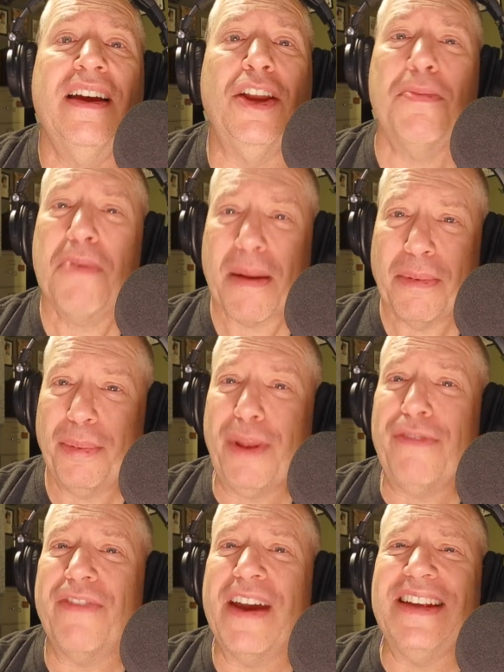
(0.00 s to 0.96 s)
you probably
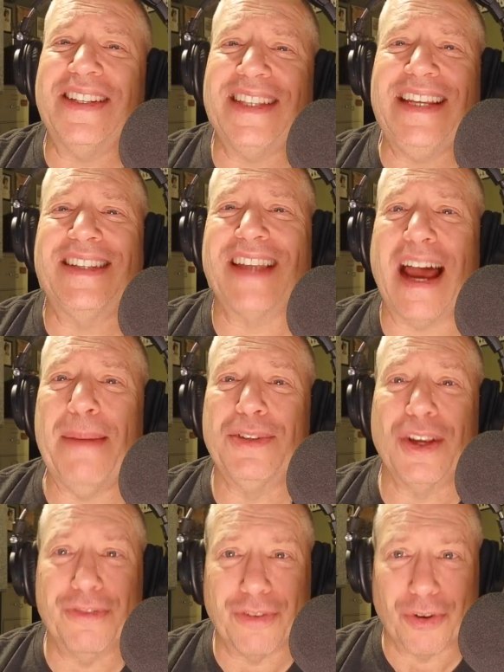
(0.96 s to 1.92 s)
face these types
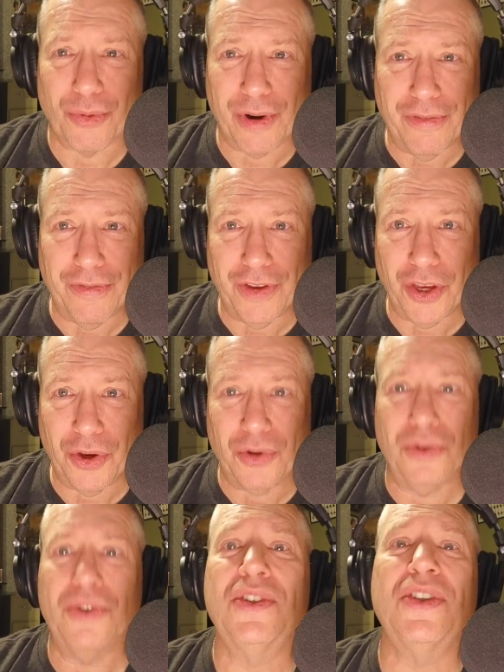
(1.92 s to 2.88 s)
of
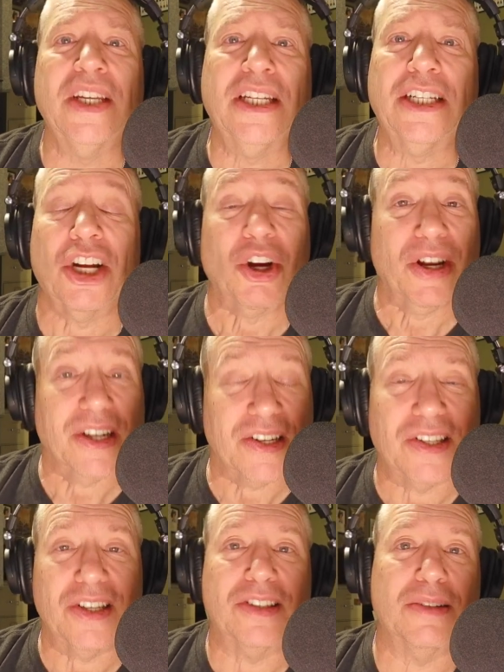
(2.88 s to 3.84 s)
reviews,
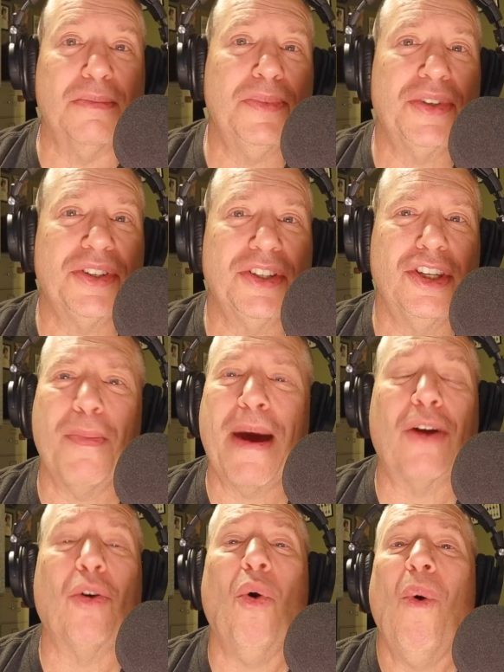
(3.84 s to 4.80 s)
criticisms, no
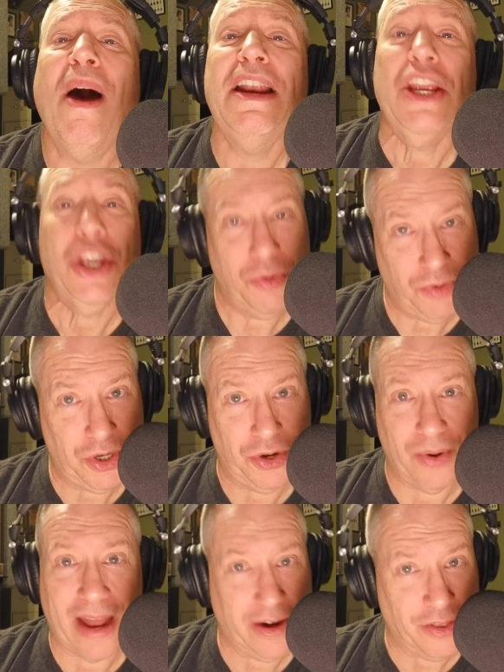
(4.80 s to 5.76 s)
matter what you
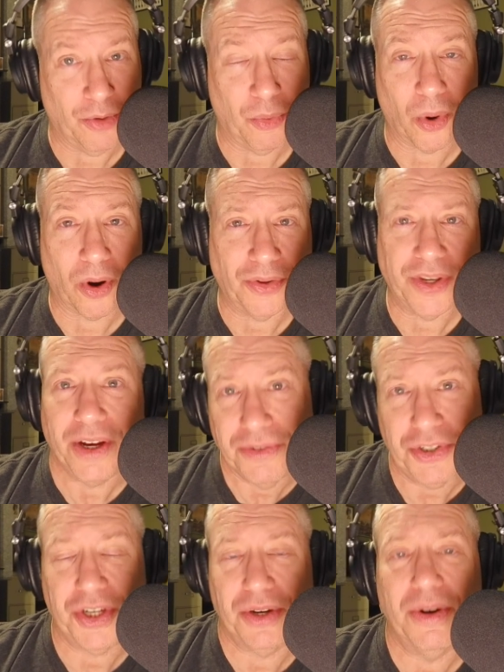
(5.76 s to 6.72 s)
do out in the world,
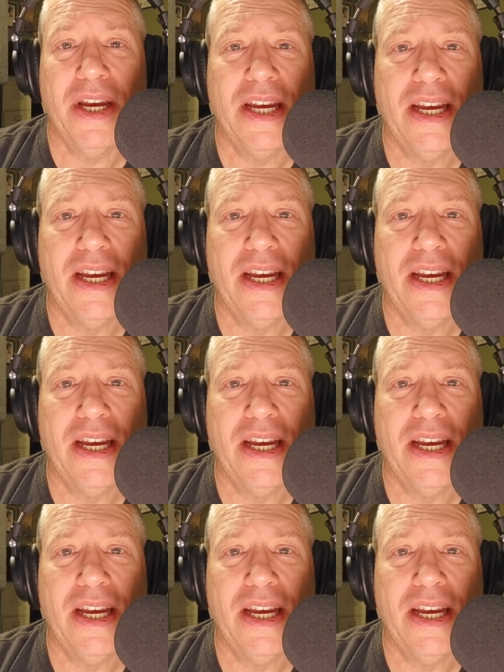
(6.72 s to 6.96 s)
don't you?